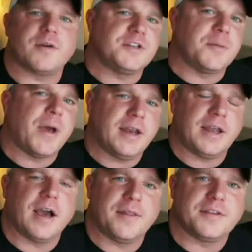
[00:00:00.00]

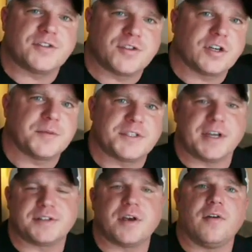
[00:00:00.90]
depending on the
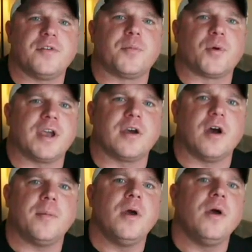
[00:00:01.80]
circumstance of the
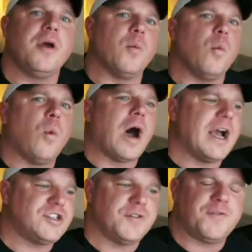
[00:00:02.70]
breakup and
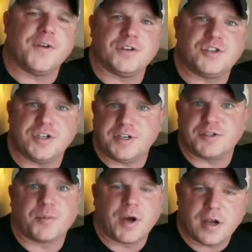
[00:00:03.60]
why she feels she
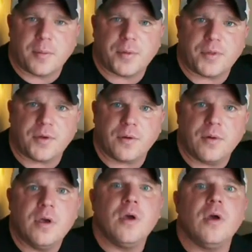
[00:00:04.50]
needs to break up with you
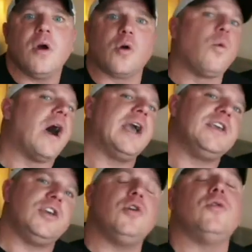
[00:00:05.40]
or why
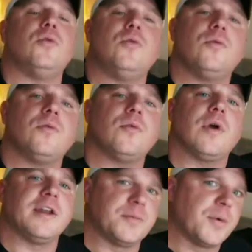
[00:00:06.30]
you
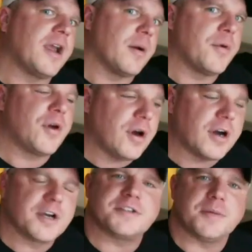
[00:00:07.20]
had to break up with
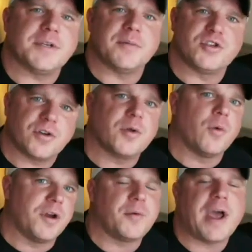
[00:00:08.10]
her, because sometimes you're the
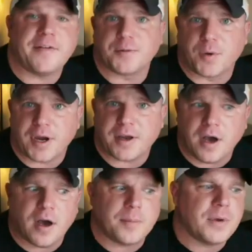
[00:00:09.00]
one to have to break
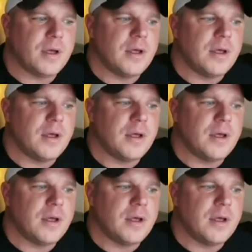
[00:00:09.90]
up.